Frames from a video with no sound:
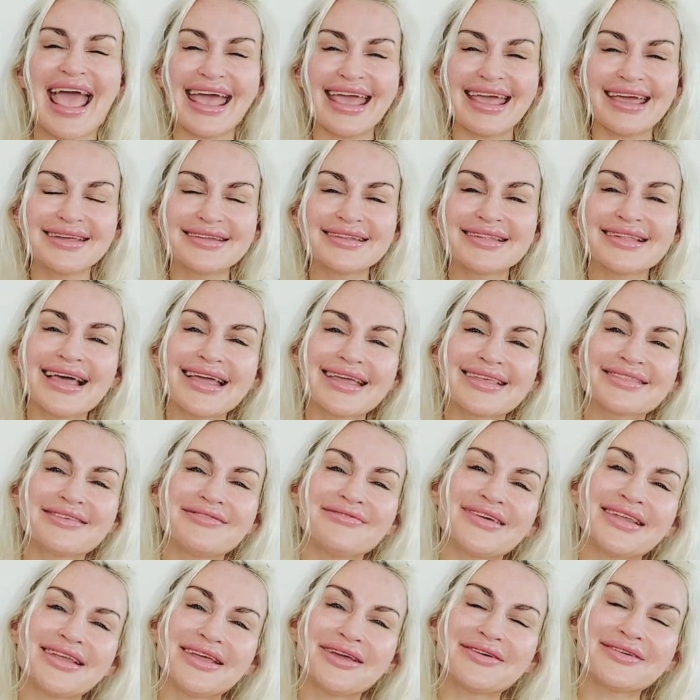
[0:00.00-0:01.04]
and like the
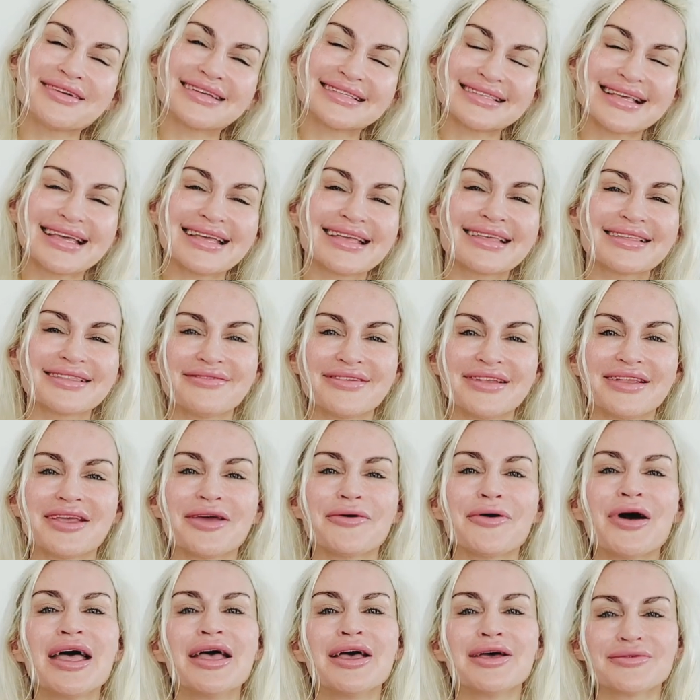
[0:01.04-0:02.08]
video, because liking the video
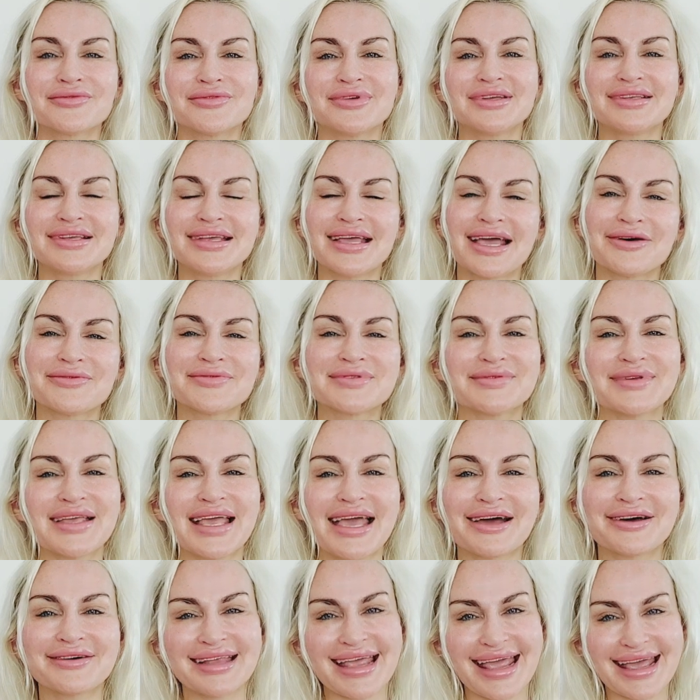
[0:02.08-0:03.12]
really helps me
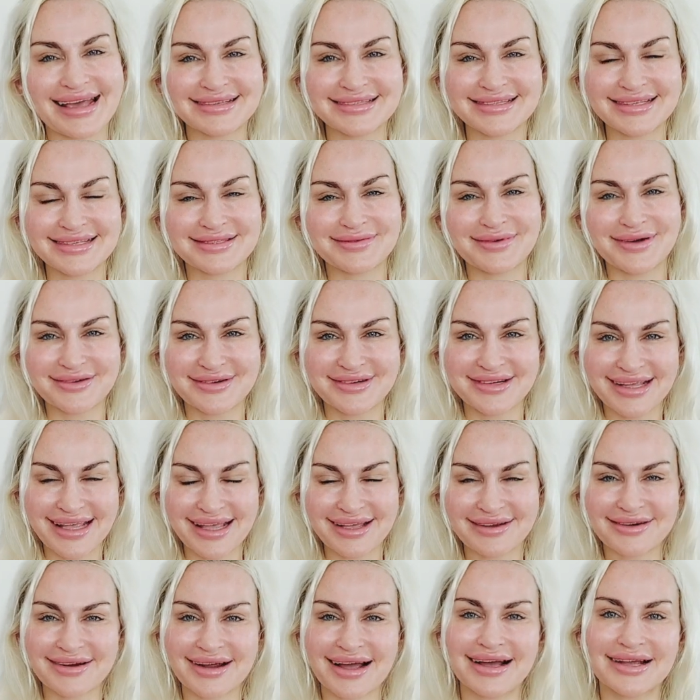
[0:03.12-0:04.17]
out as a small
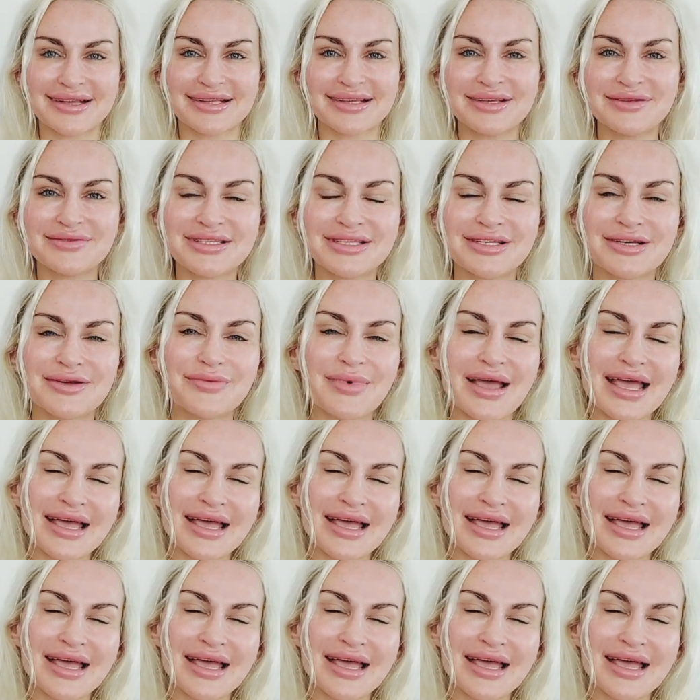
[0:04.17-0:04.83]
creator on YouTube.